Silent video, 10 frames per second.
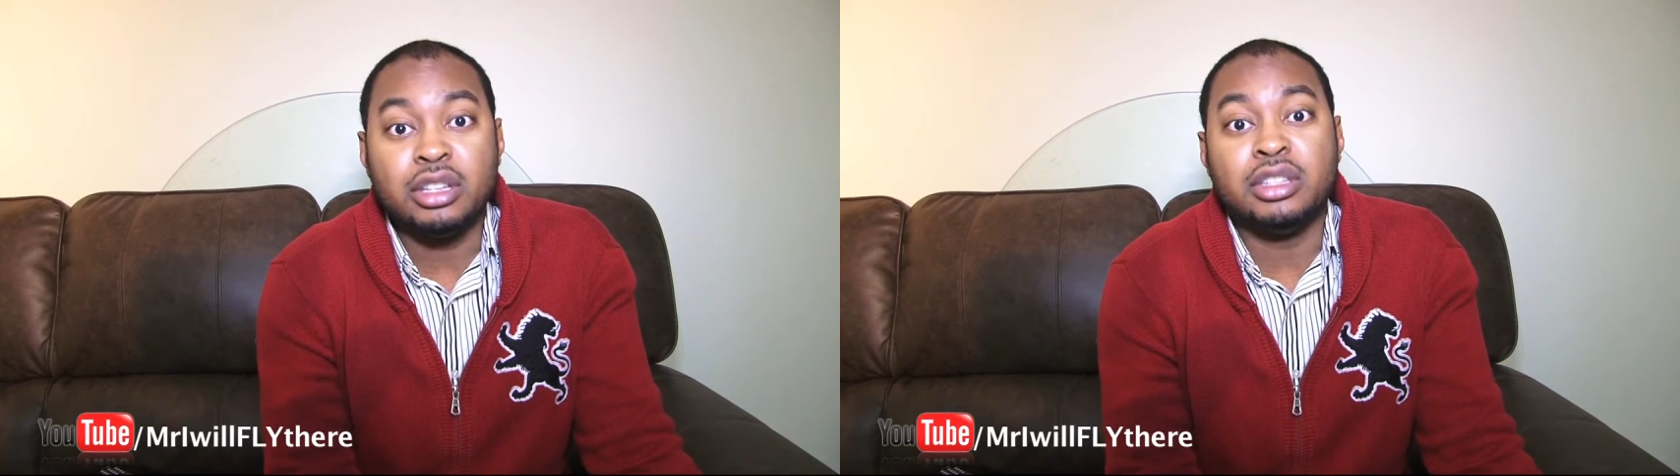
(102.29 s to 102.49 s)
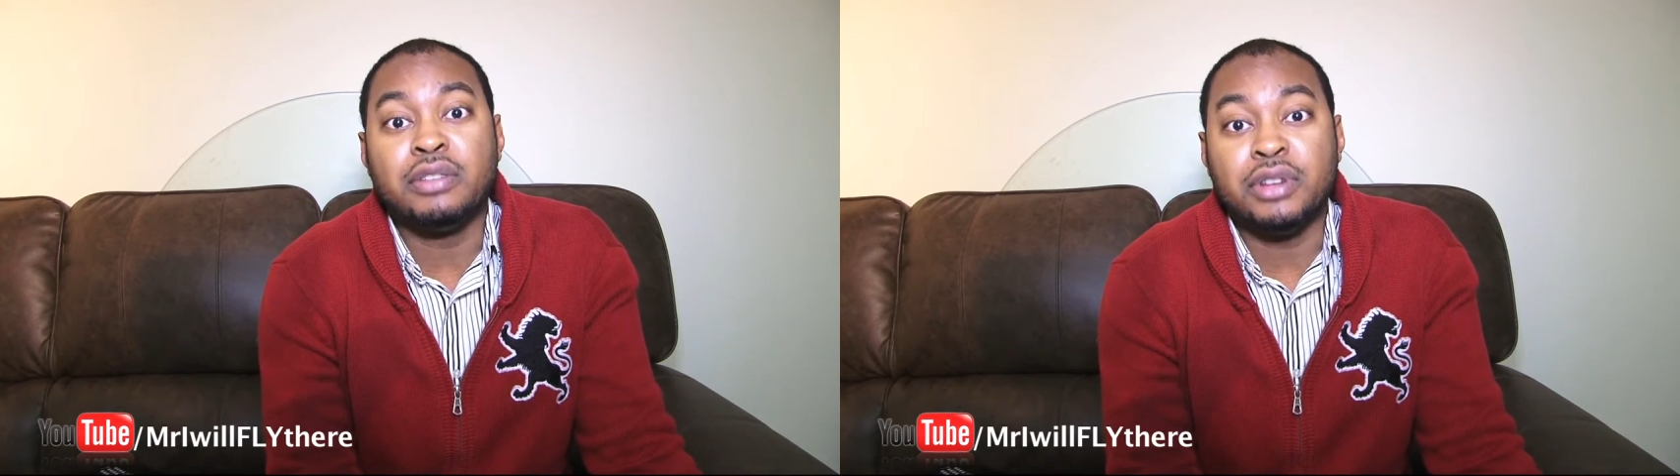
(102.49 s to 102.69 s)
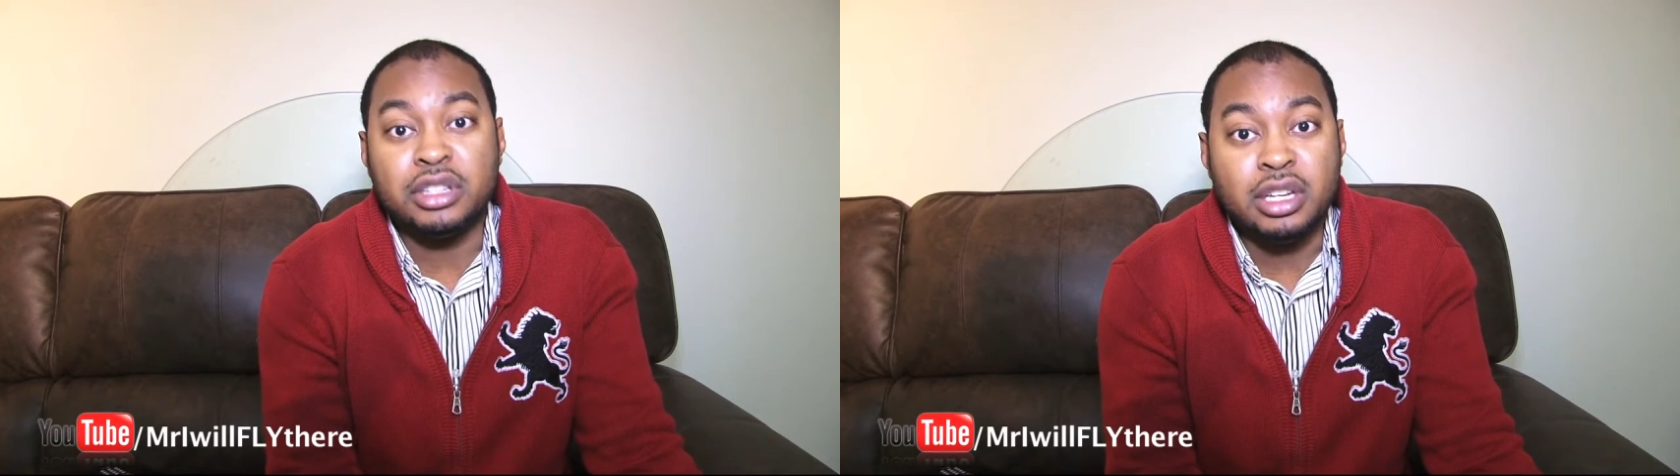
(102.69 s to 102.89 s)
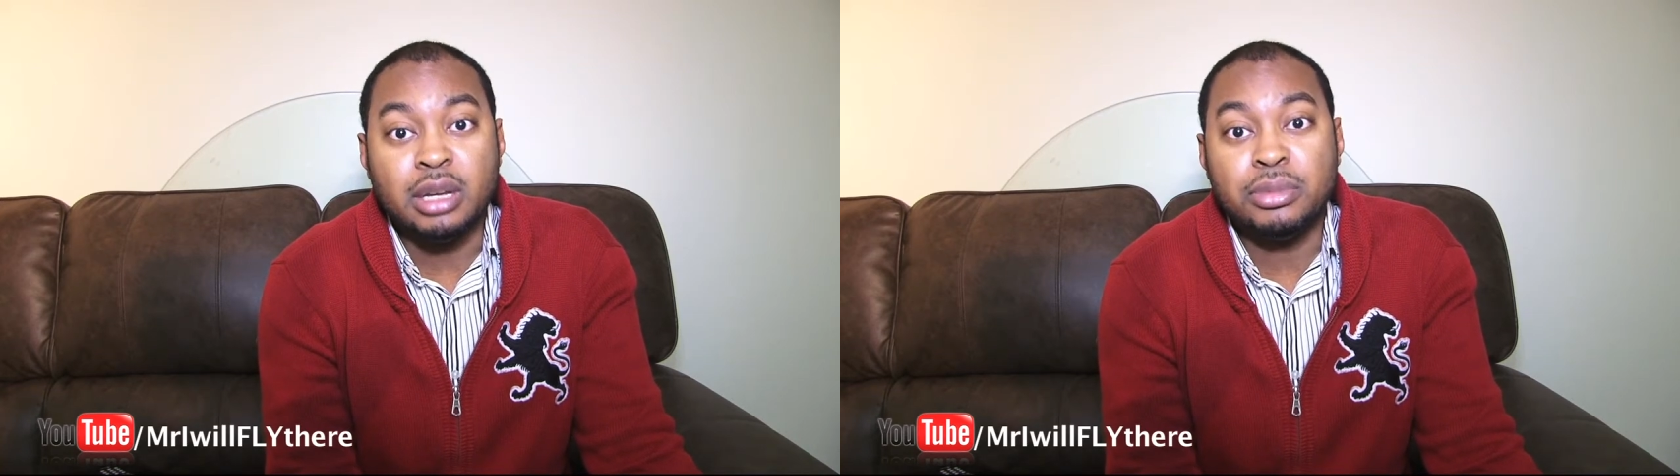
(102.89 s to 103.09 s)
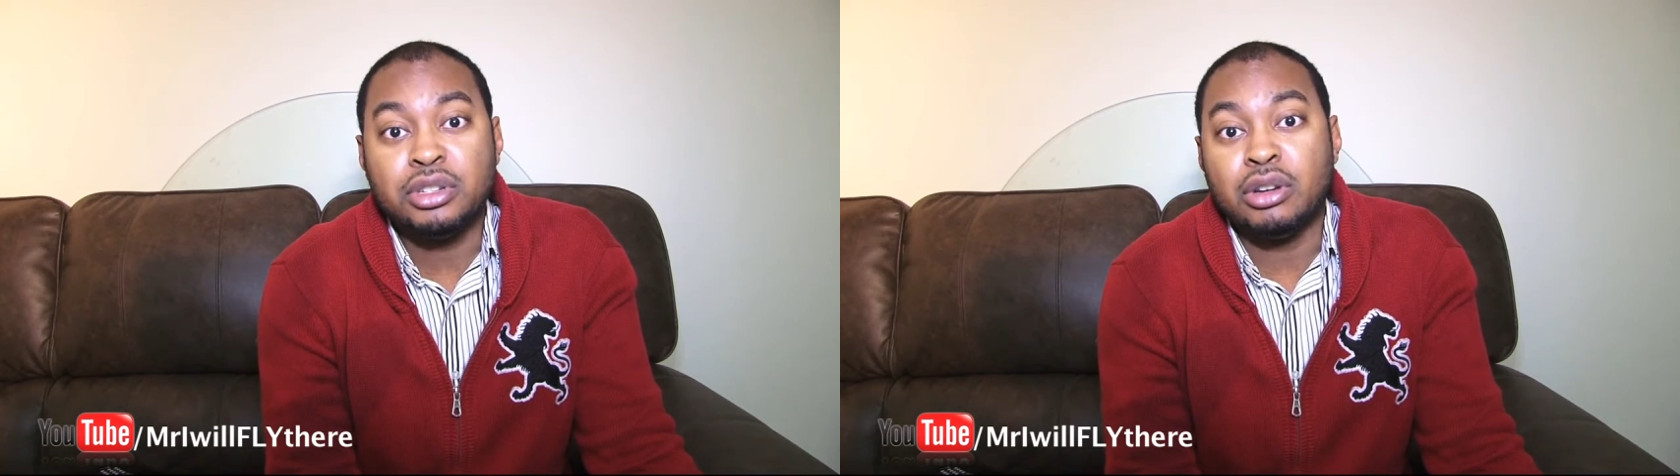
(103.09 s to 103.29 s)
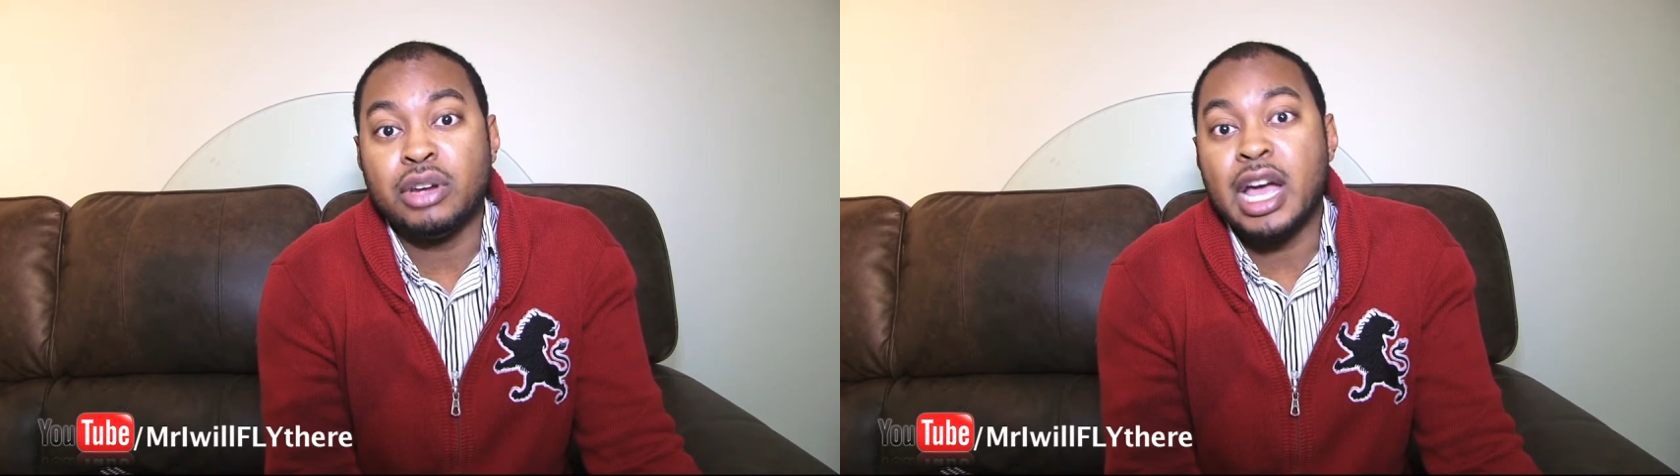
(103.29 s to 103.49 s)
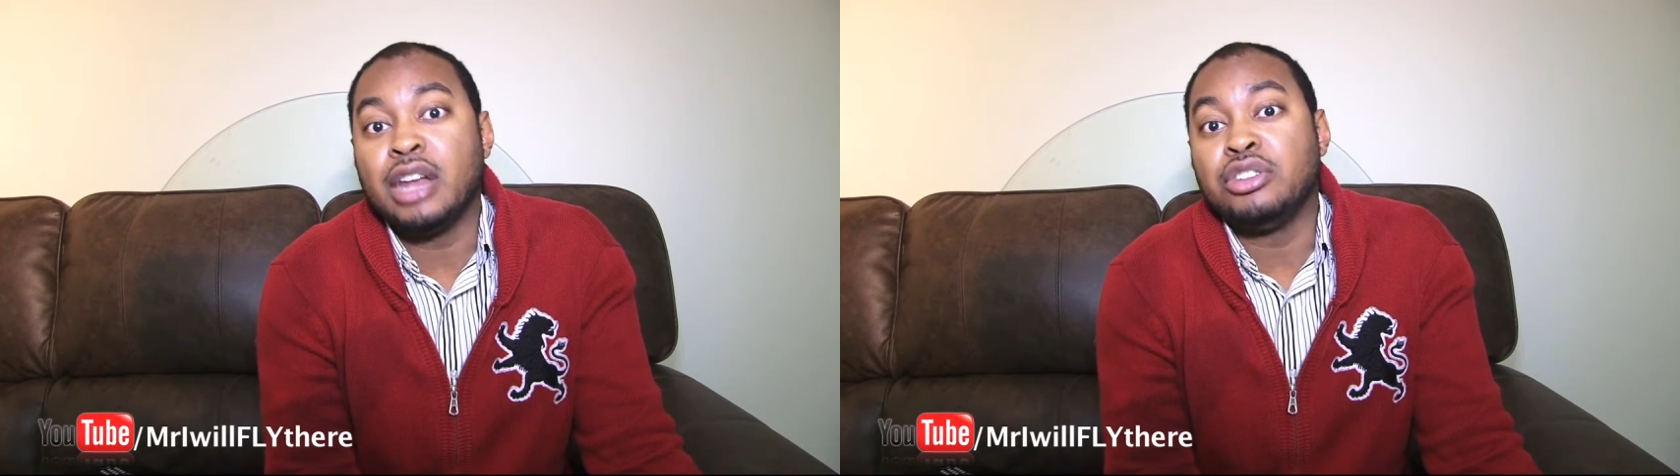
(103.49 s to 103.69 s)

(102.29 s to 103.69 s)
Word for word: different tips on how